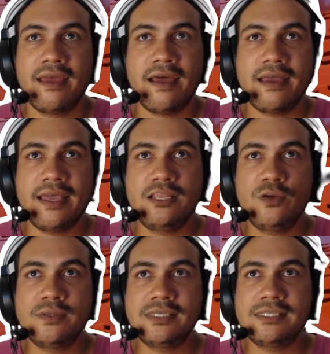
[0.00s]
it
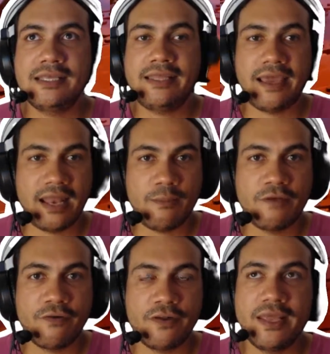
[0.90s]
uses the
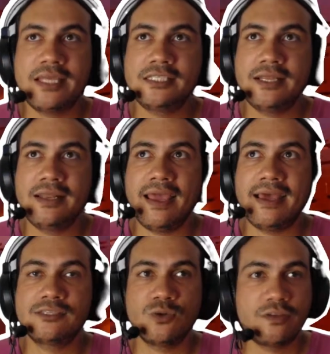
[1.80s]
dynamic foundation
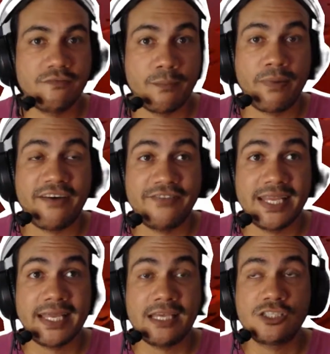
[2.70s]
as sort of a buffer
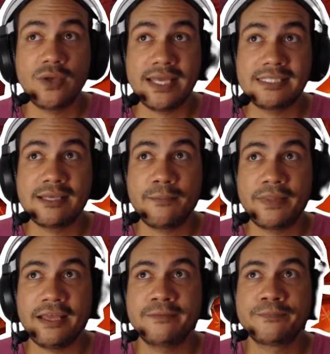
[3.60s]
in case you hit something,